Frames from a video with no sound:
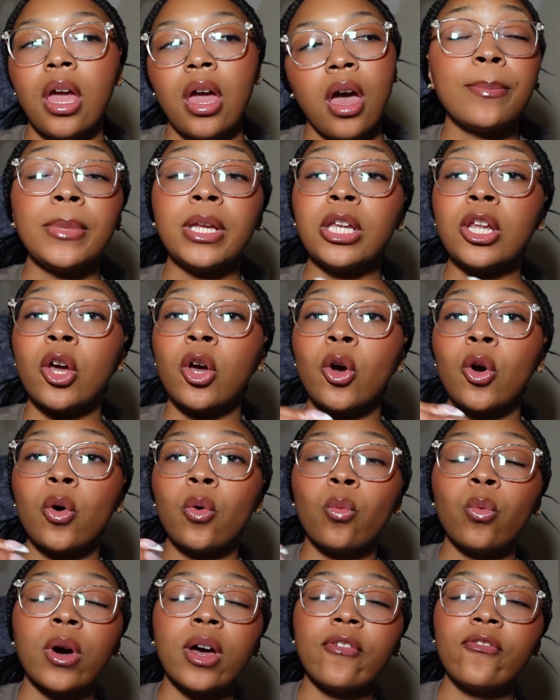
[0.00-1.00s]
Let me know
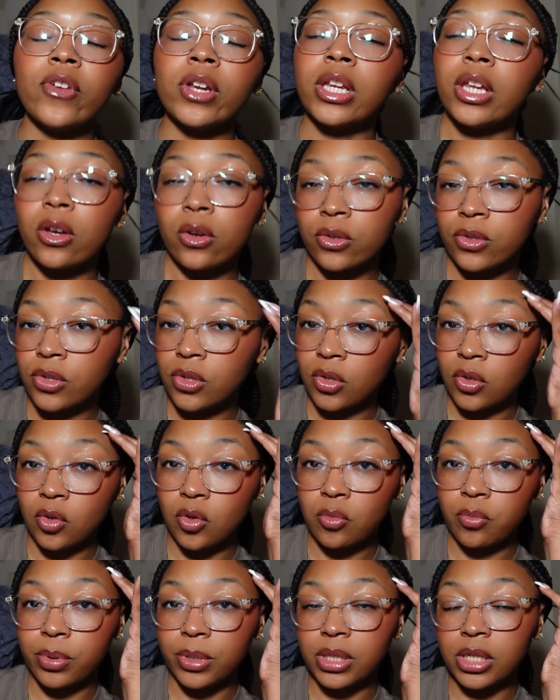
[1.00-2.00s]
what videos
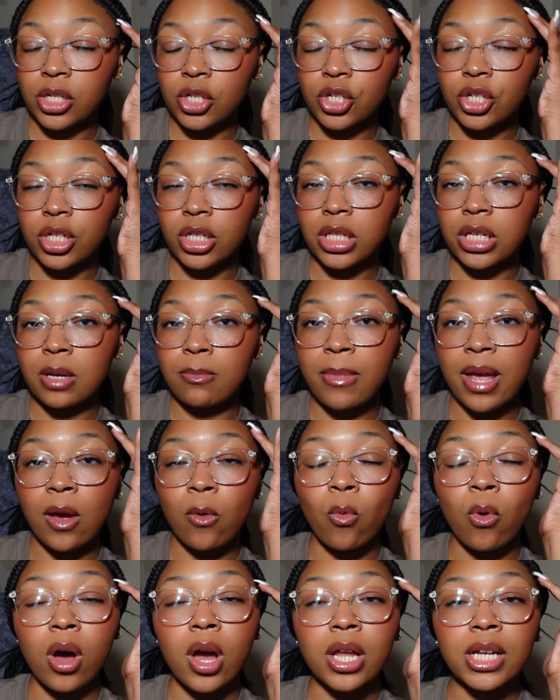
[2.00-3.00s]
you potentially may
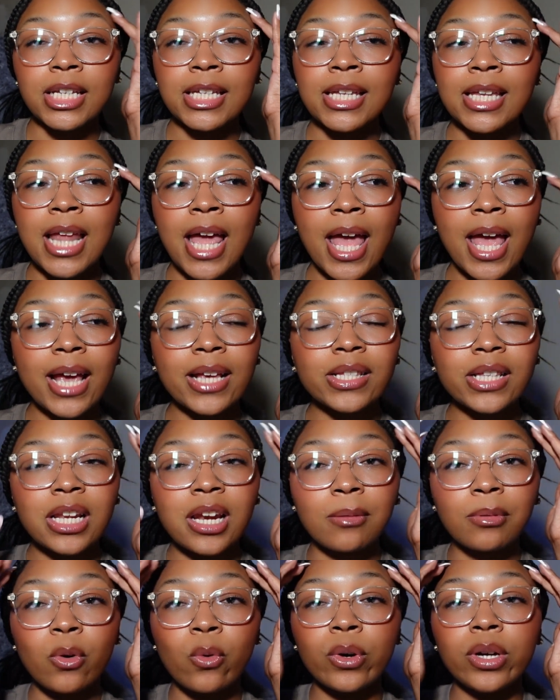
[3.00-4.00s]
want next, and
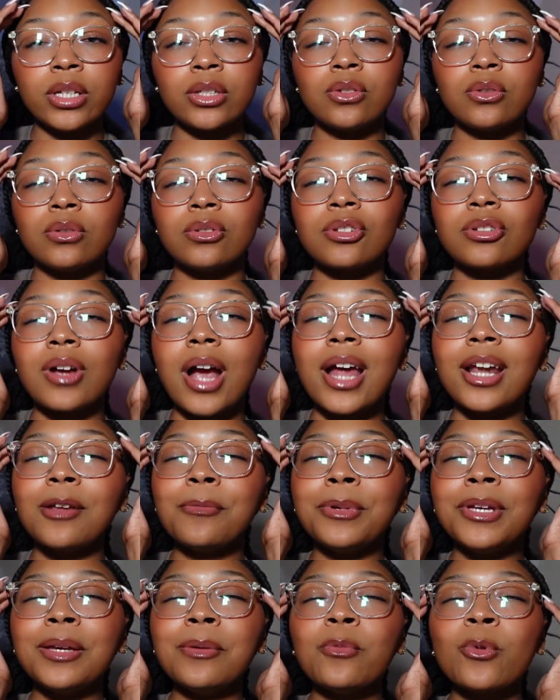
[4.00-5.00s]
I'm going to try to
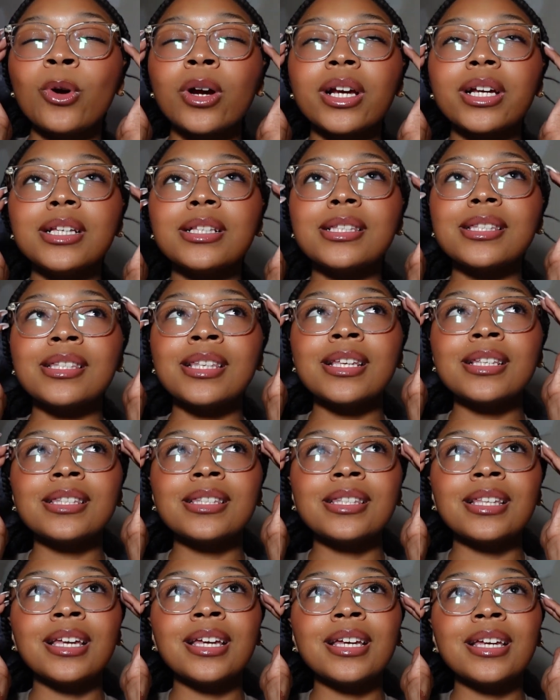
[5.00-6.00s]
be more
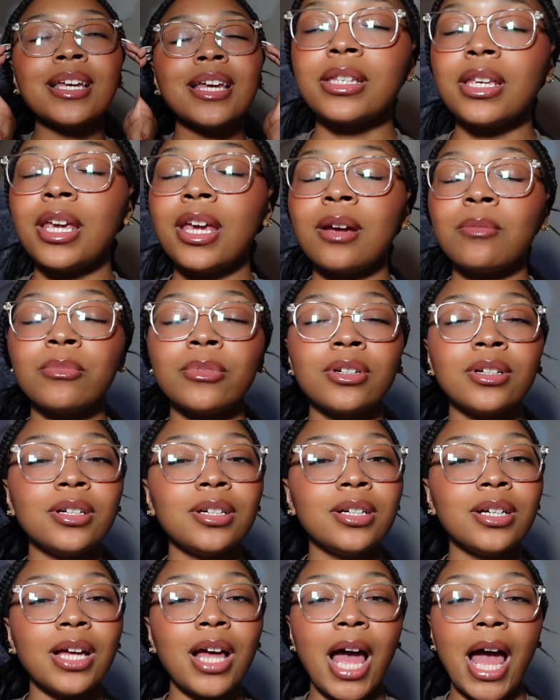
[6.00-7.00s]
consistent.
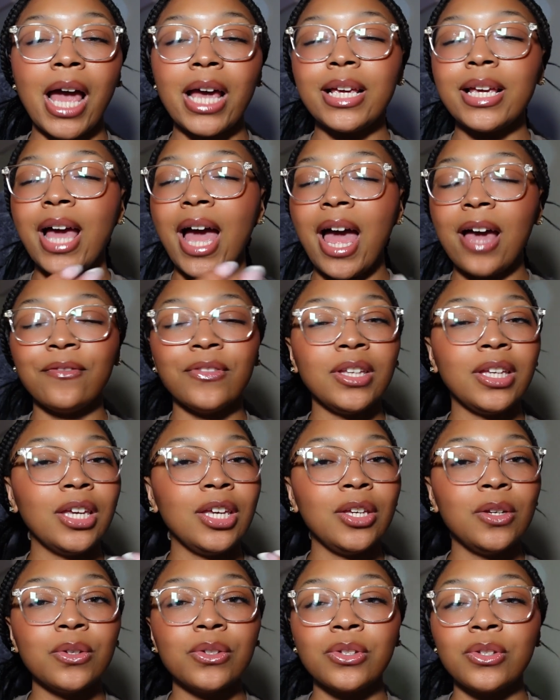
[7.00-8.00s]
Camera, I have to get
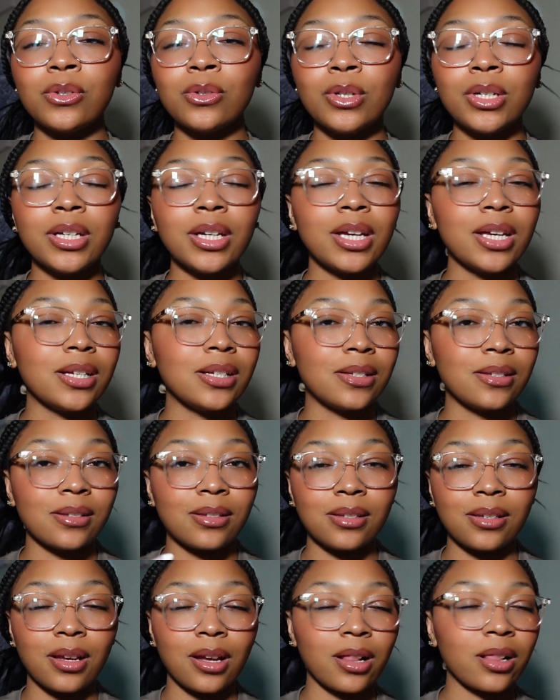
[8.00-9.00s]
used to it
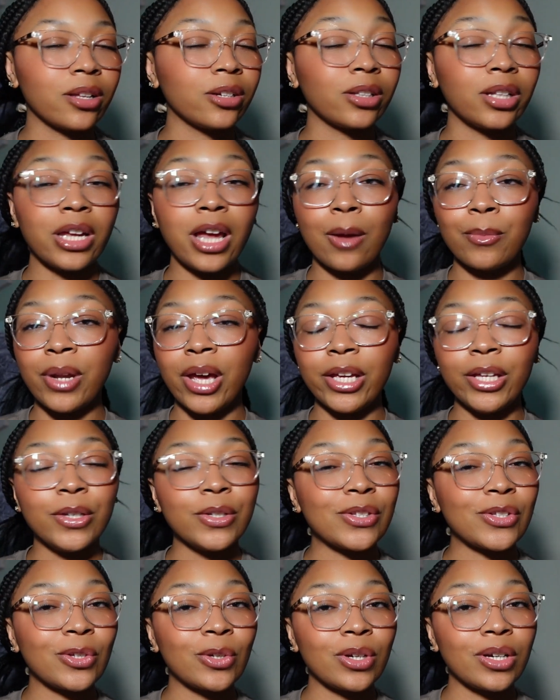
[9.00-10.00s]
because clearly I'm not
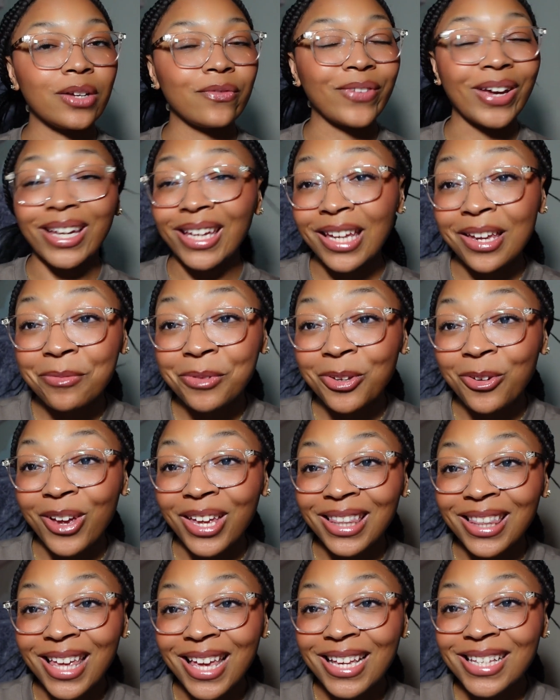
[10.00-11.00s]
used to it. If I keep
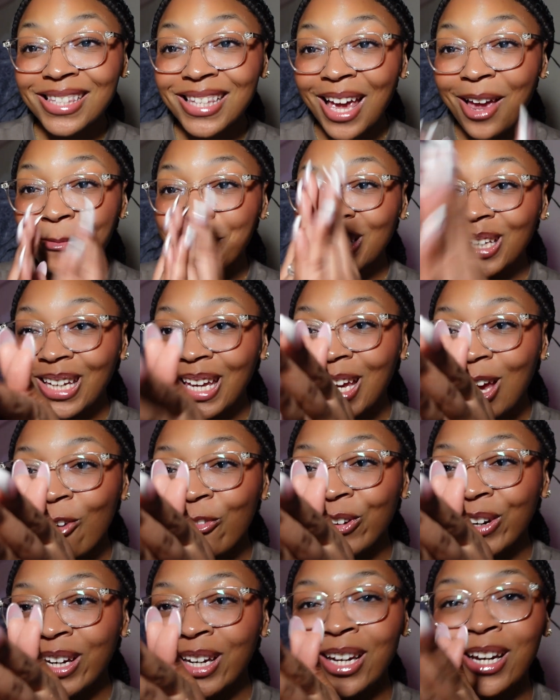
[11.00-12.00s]
doing this, I'm looking
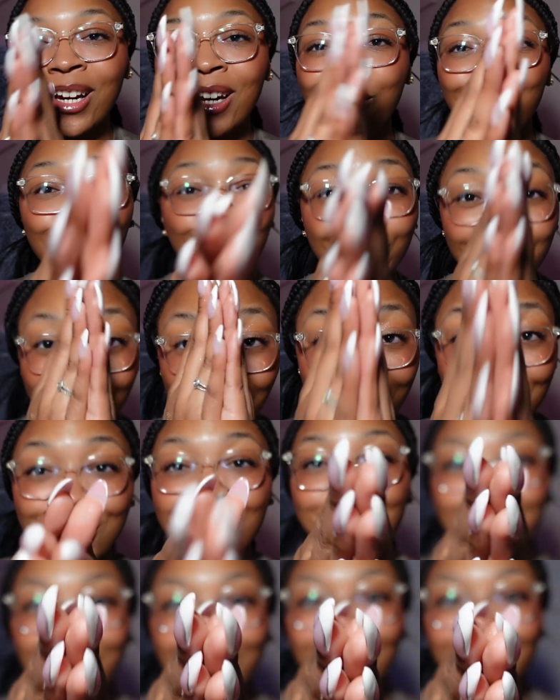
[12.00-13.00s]
over here and when I
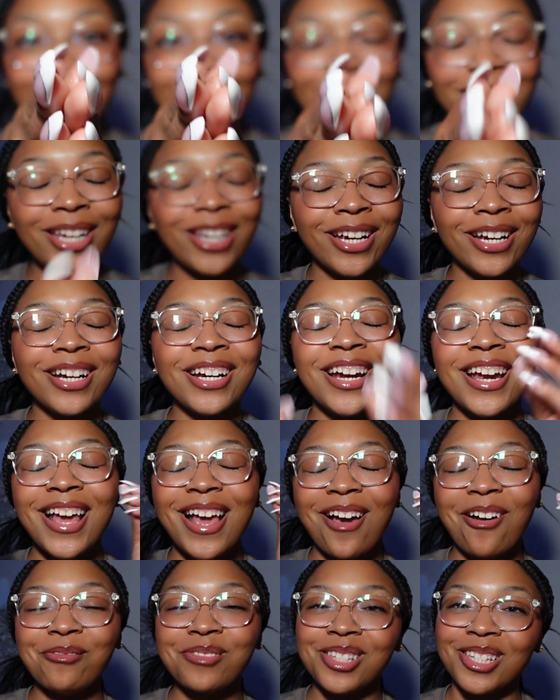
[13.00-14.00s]
should be looking here.
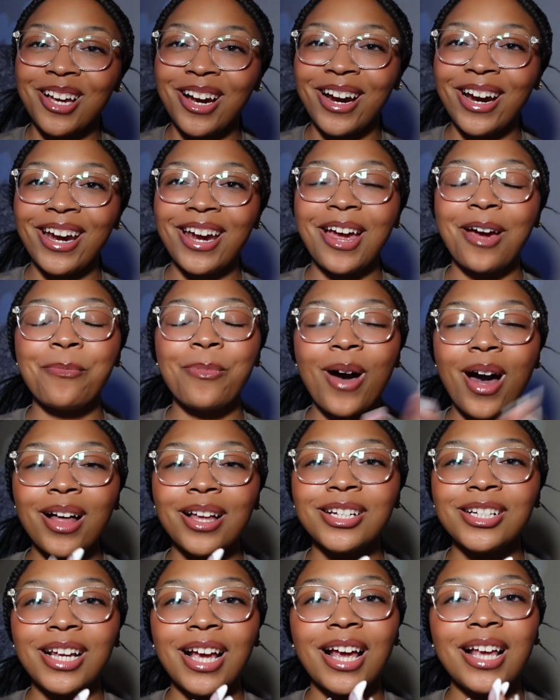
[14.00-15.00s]
I'm sorry, I
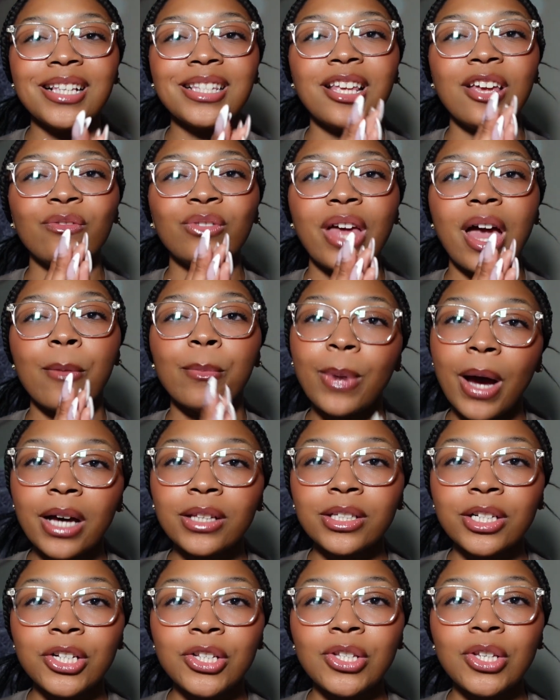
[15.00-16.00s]
apologize if that
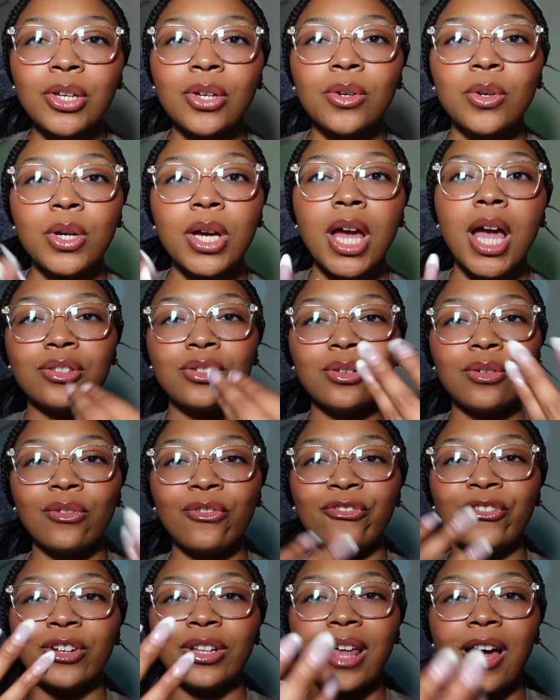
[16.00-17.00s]
bothers you, to
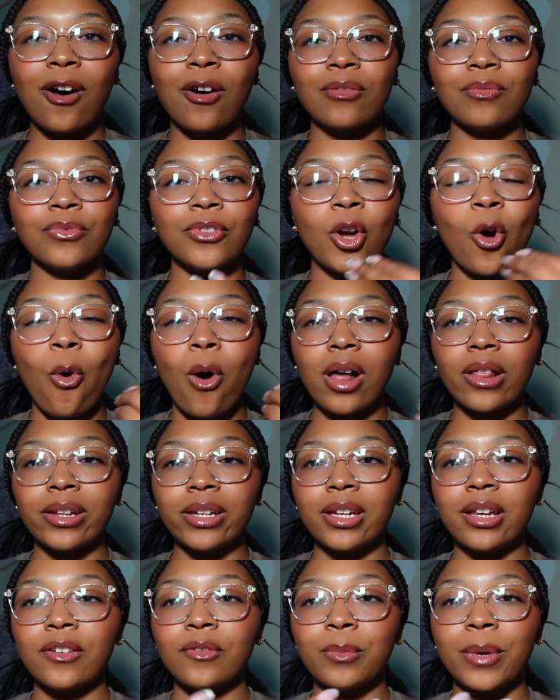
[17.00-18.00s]
fill out the
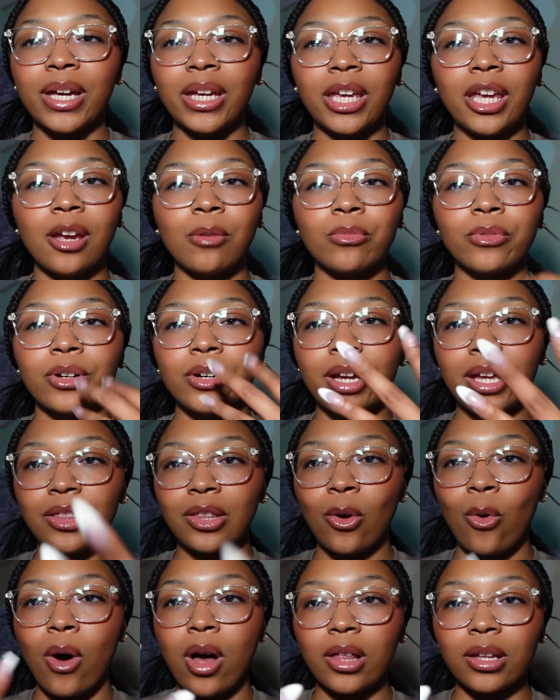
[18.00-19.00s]
quality of my camera and
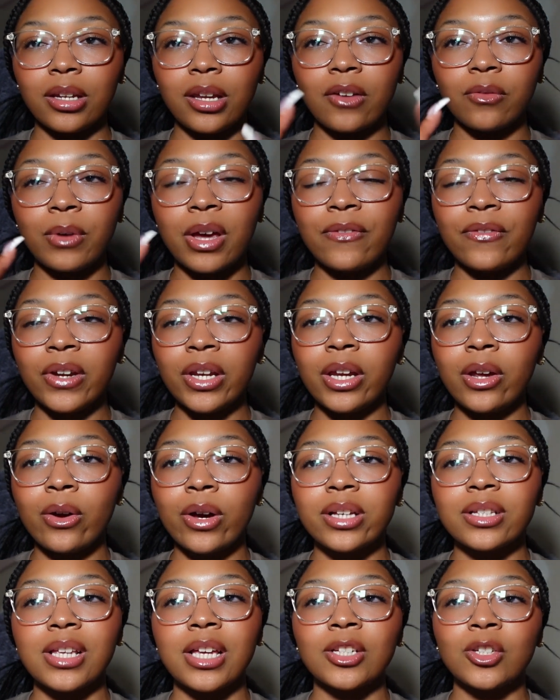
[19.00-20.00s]
the quality of my video
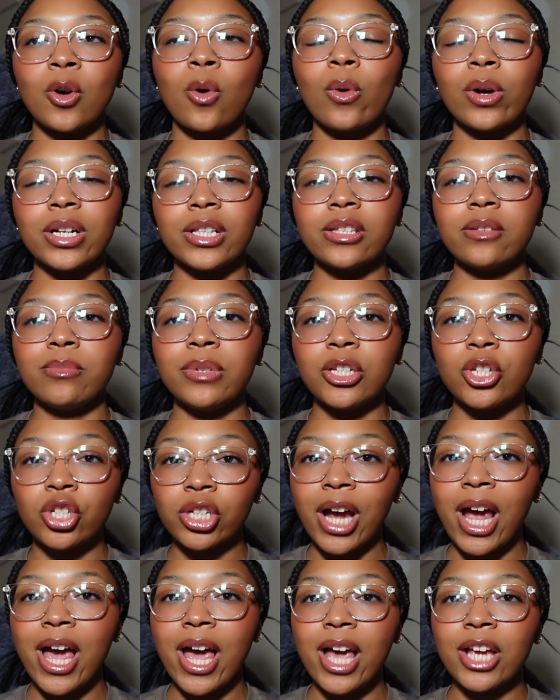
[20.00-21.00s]
because I don't want it to be
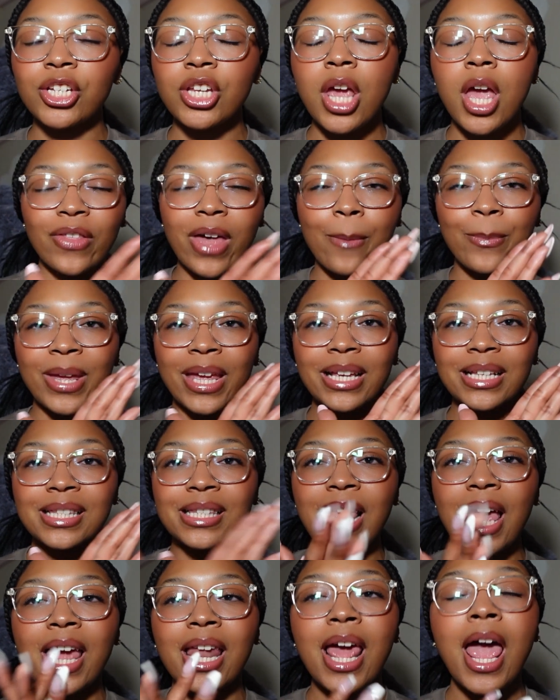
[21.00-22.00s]
trash. All that being
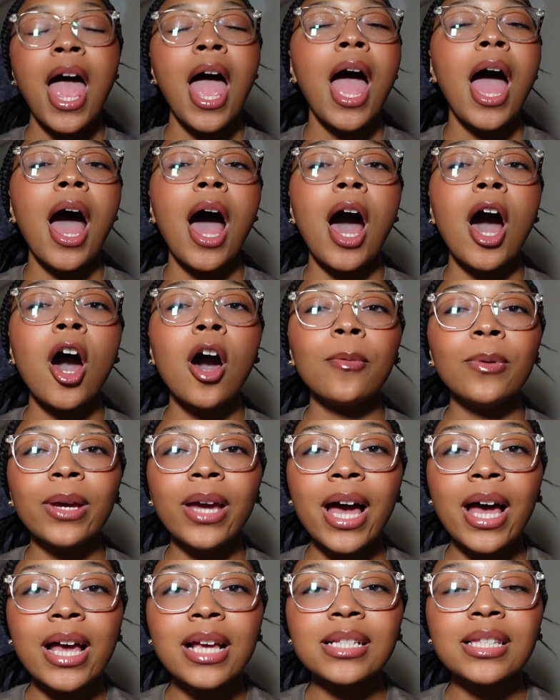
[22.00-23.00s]
said, I hope you
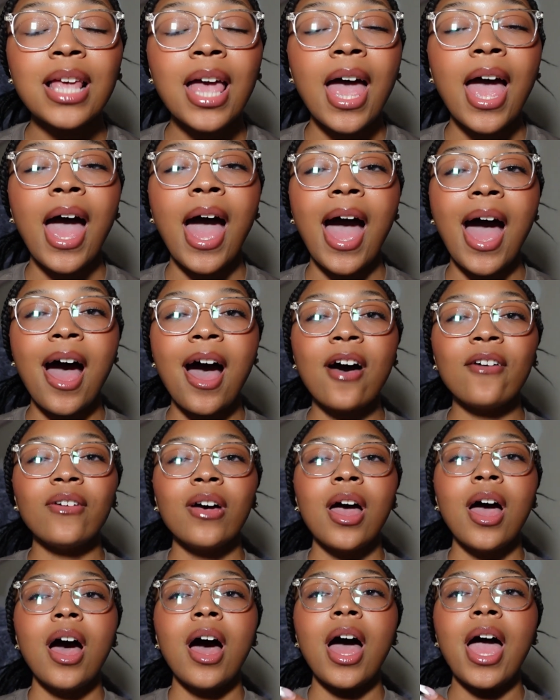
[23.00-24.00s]
guys have
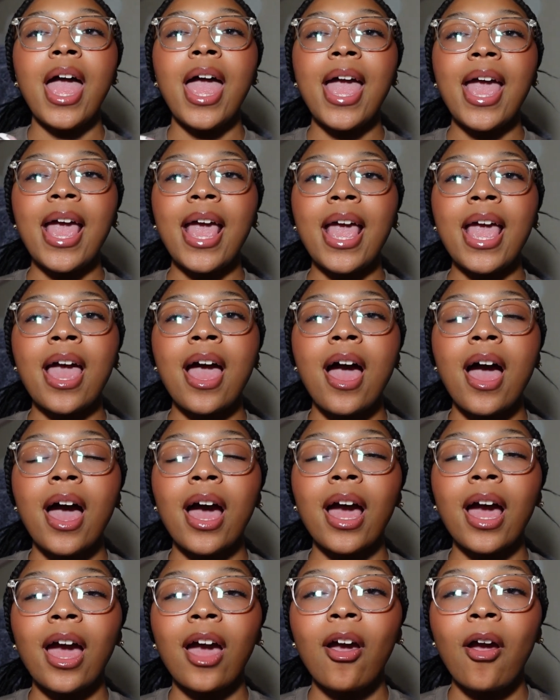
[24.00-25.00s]
a
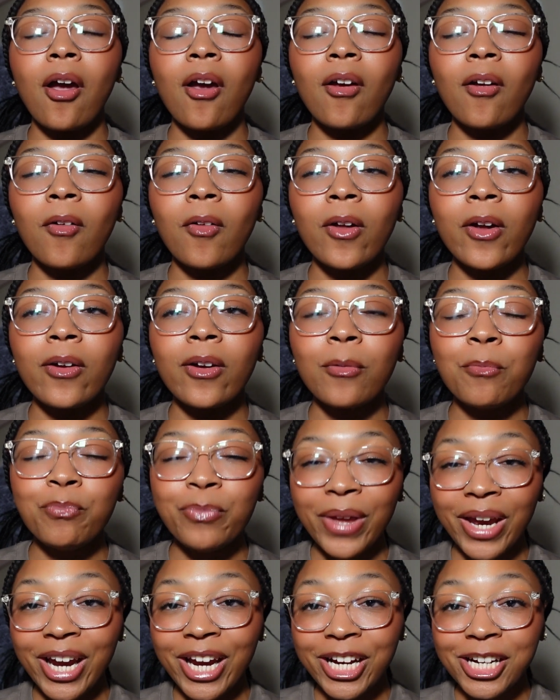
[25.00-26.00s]

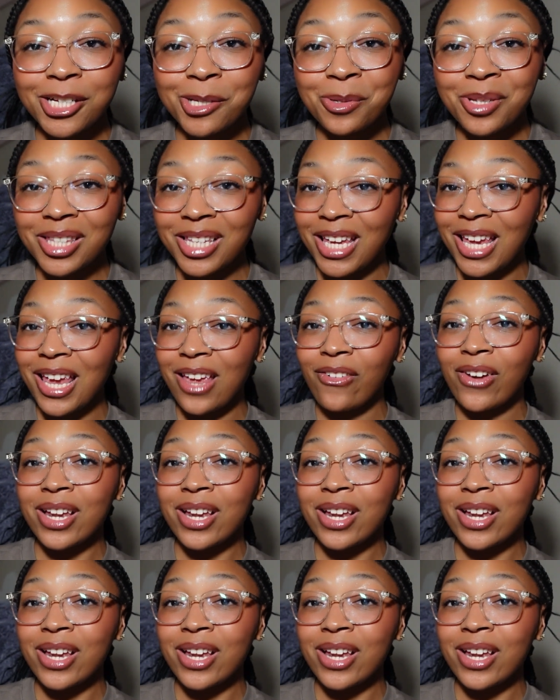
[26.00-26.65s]
Merry Christmas Eve.